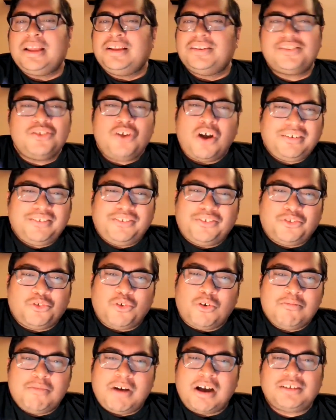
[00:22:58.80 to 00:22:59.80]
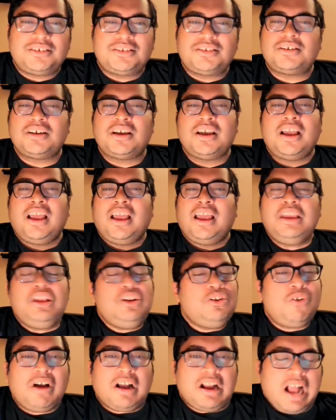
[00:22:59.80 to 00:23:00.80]
It's not so much,
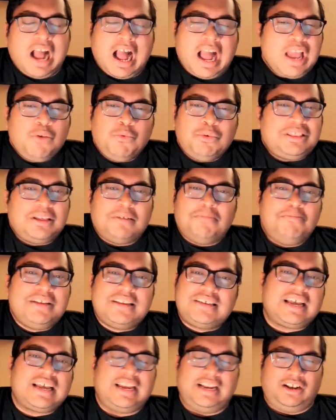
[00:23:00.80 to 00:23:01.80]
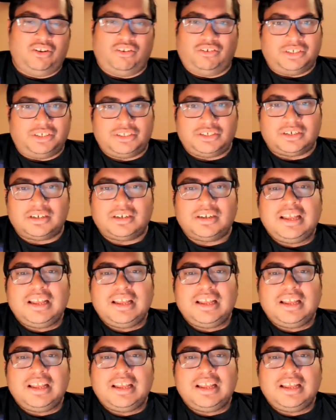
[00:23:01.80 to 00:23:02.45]
a guy with a missile launcher.